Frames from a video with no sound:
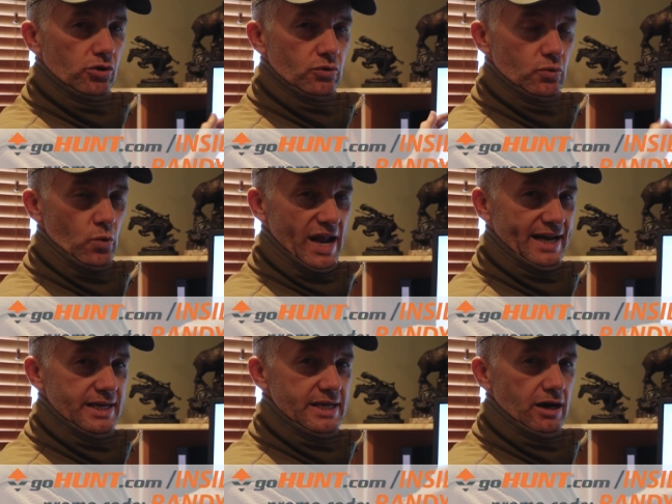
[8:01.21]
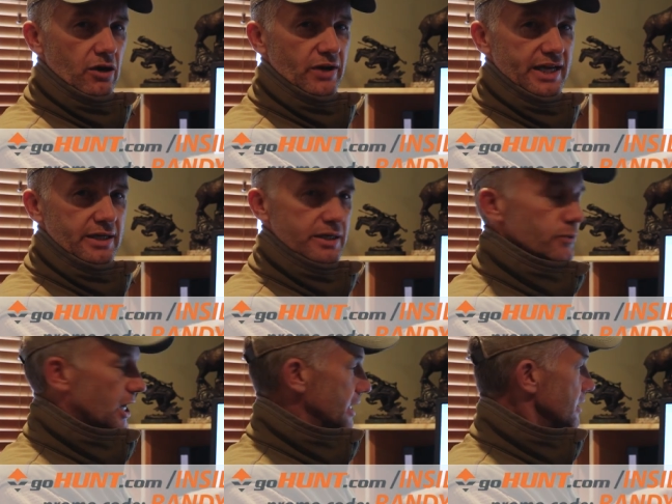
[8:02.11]
code Randy, R A N D
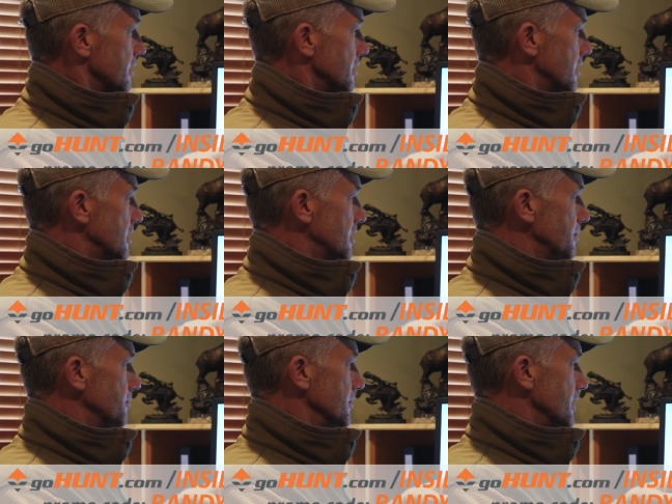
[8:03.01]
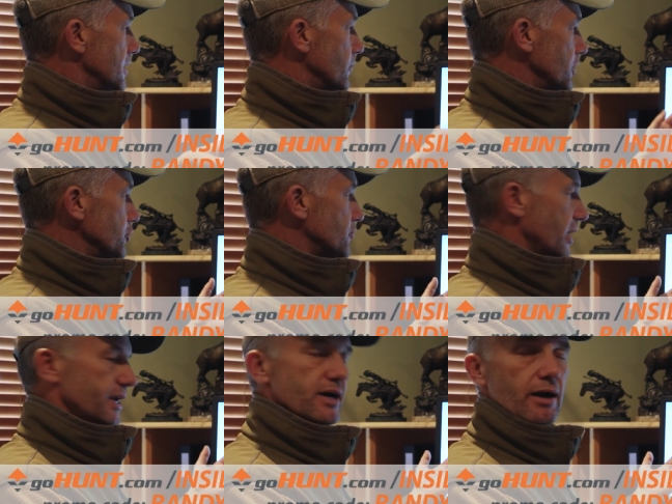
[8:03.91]
Y, um, when you
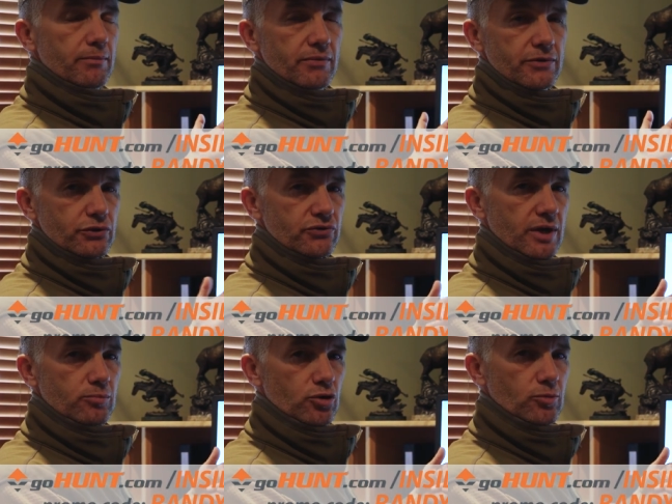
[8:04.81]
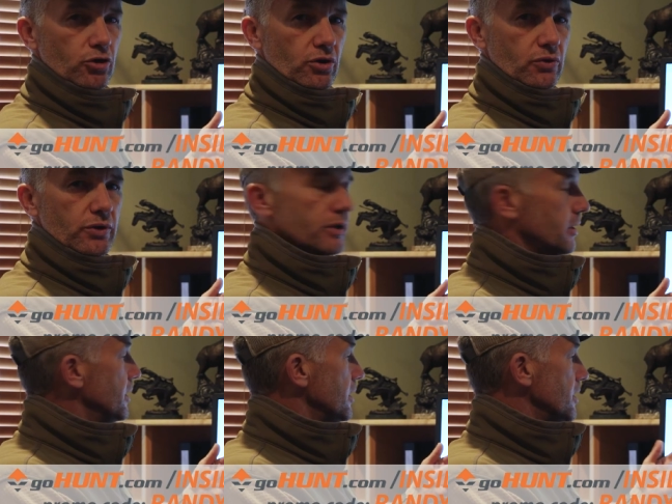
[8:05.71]
sign up, use that promo code,
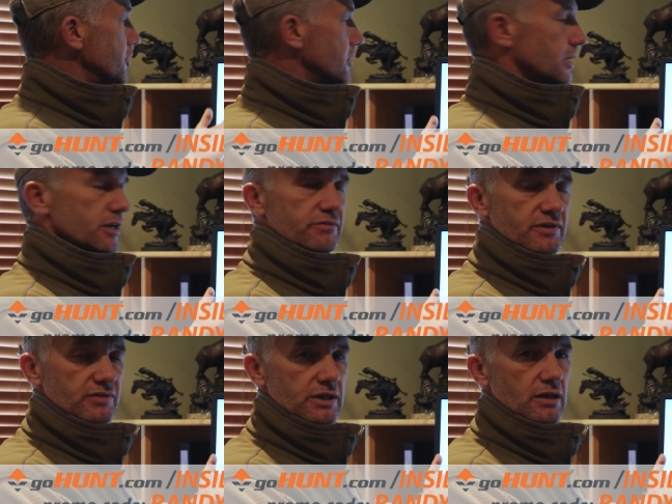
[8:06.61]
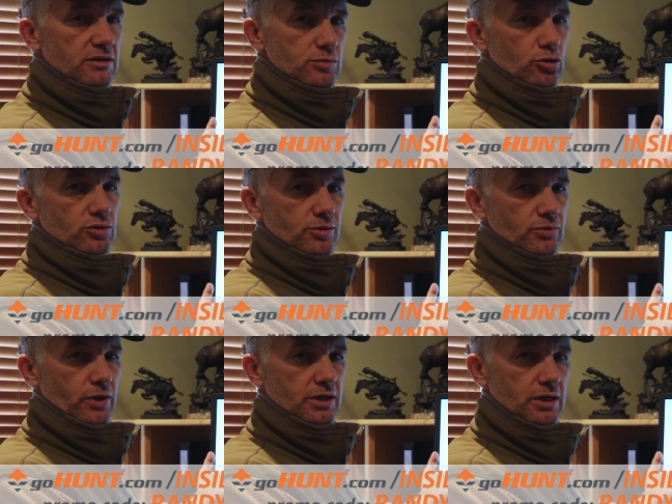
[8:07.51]
and you're gonna get a fifty dollar
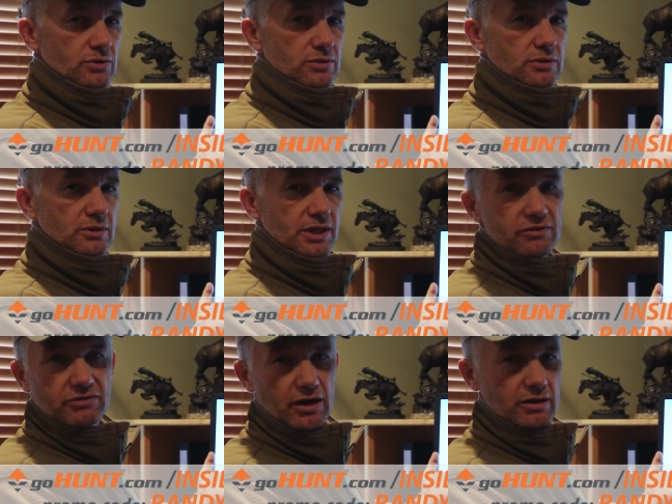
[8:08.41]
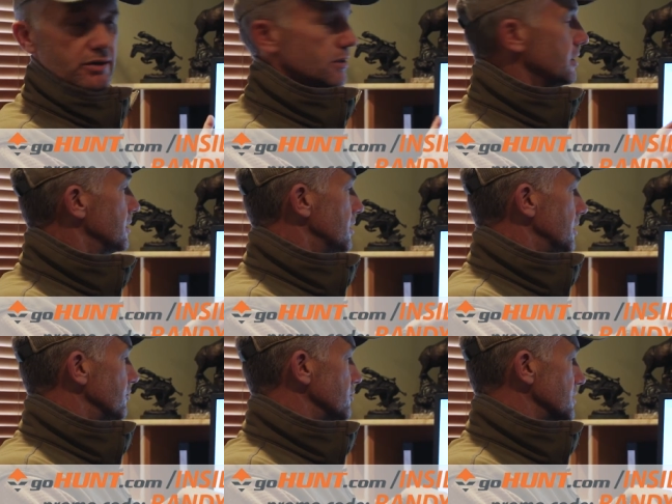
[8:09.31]
Sportsman's Warehouse gift card
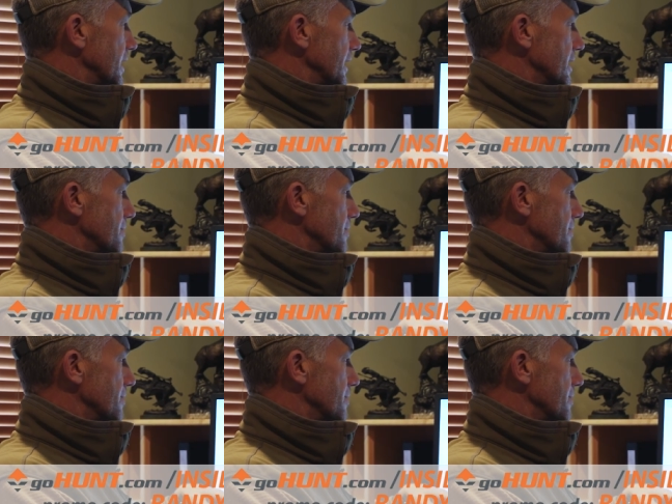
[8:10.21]
uh, for signing